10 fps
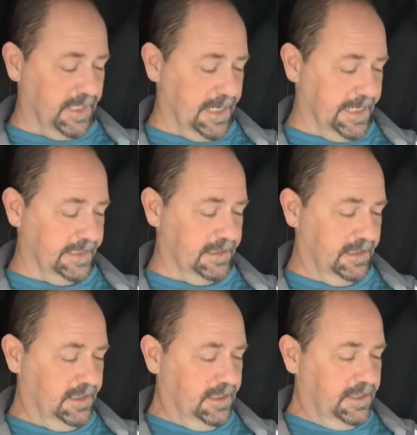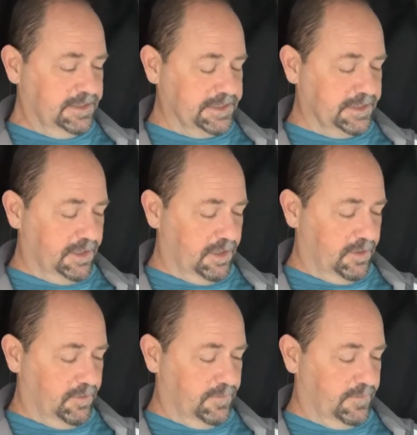line.
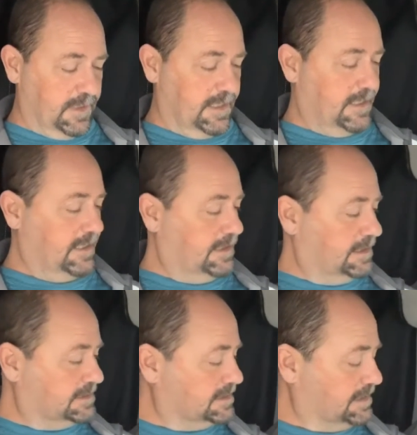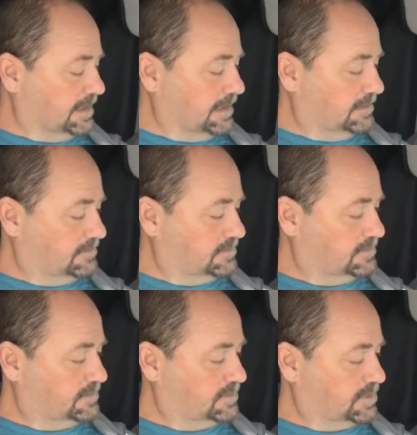So, let's see.
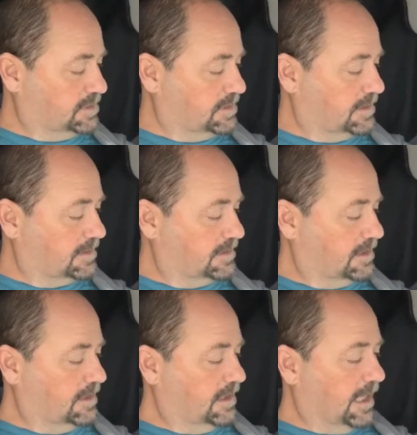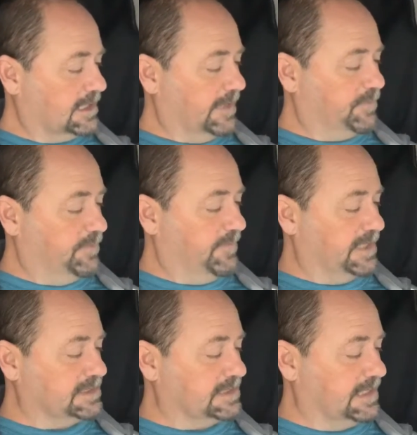A couple
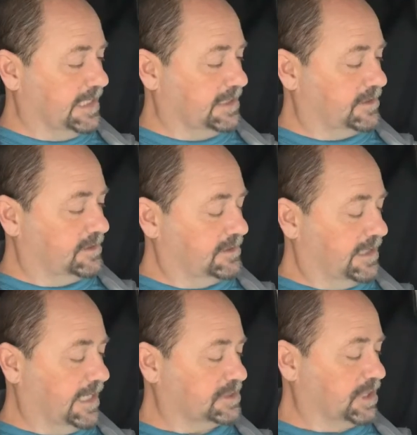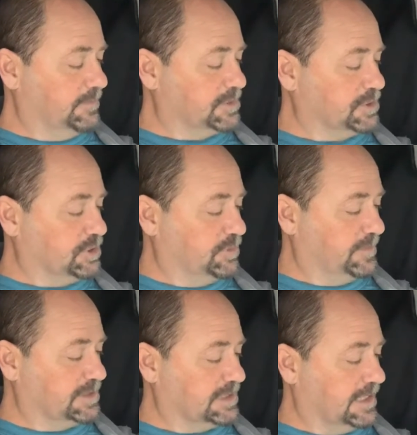months later, actually almost 2
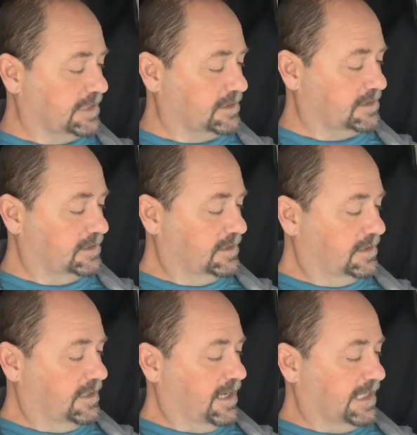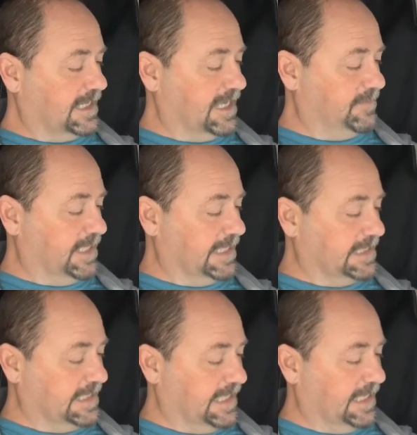months later, I came in
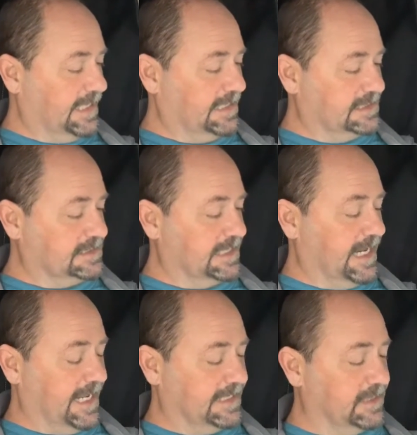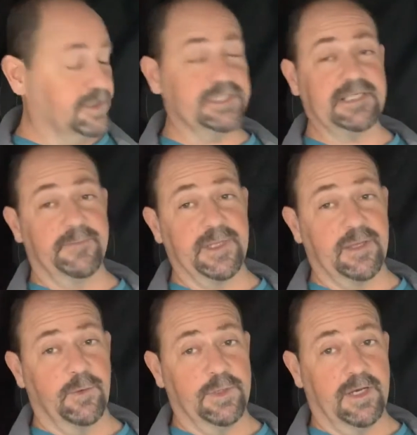again and said, hey, there's something
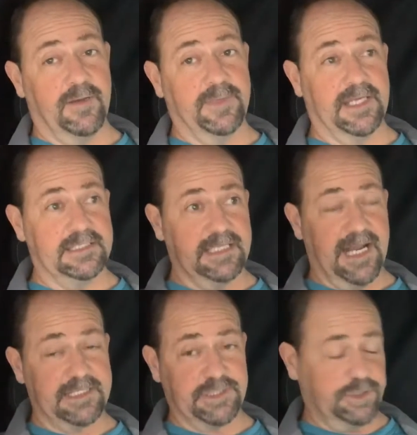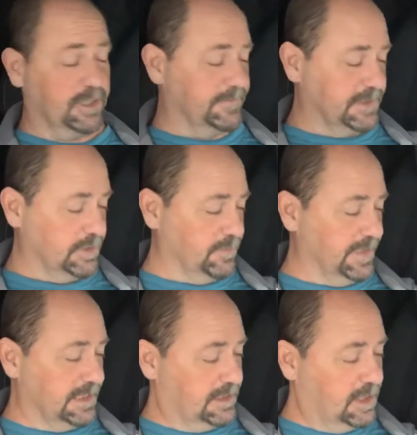going on, because it actually dropped a little
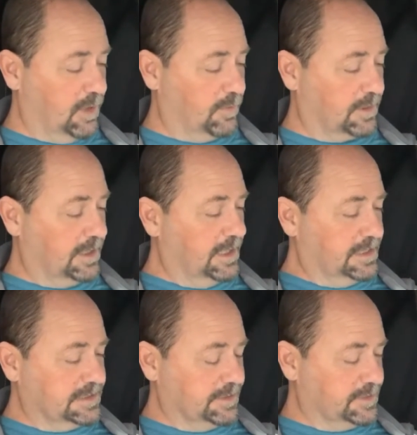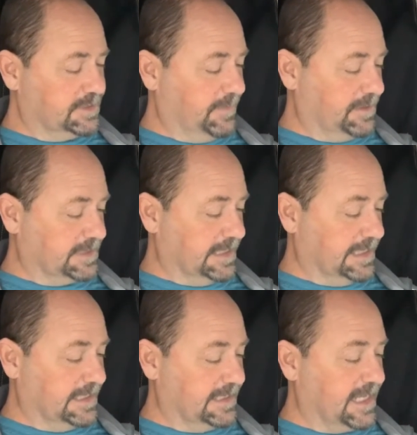bit lower, still smelt it.
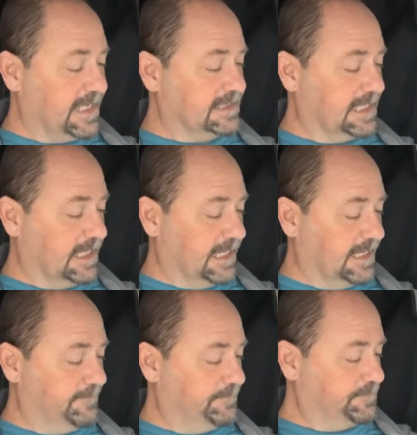And in that time,